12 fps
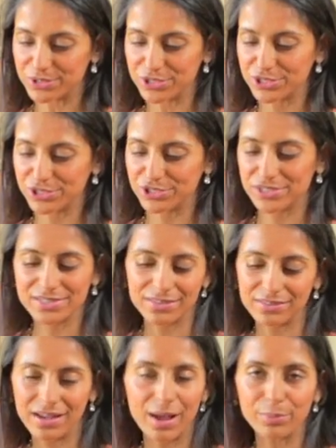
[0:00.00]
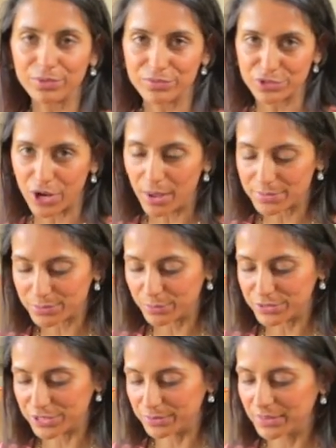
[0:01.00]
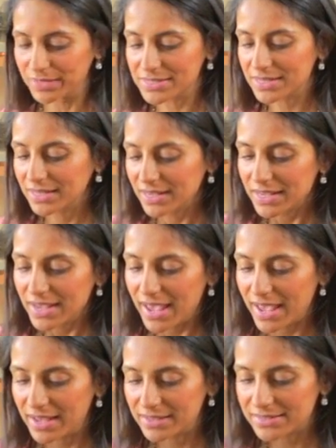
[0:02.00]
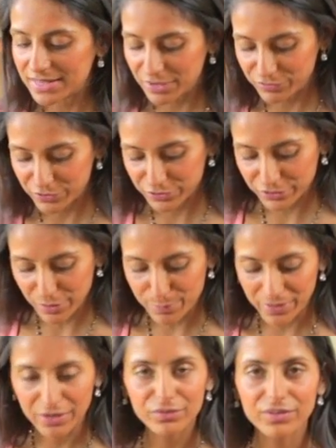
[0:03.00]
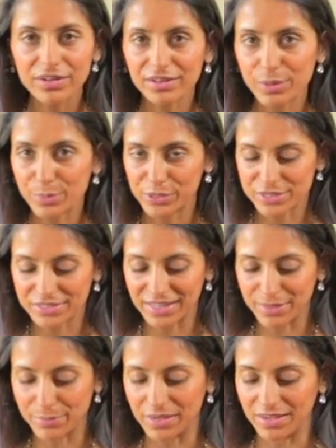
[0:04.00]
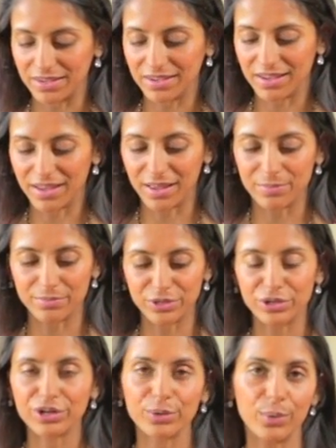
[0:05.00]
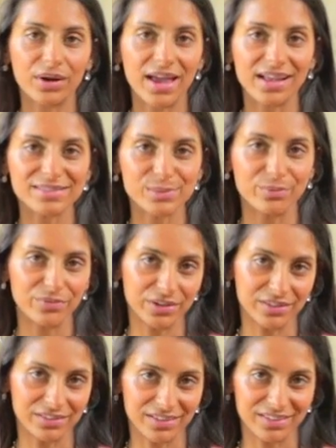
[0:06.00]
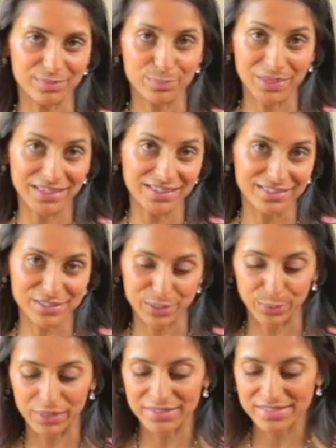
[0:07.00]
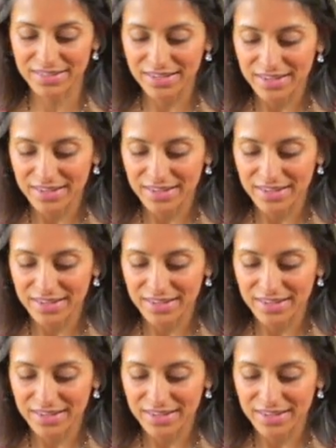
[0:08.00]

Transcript: just a couple of drops will do it. And if you're a big vanilla person like me, you're going to want to add some vanilla bean to it.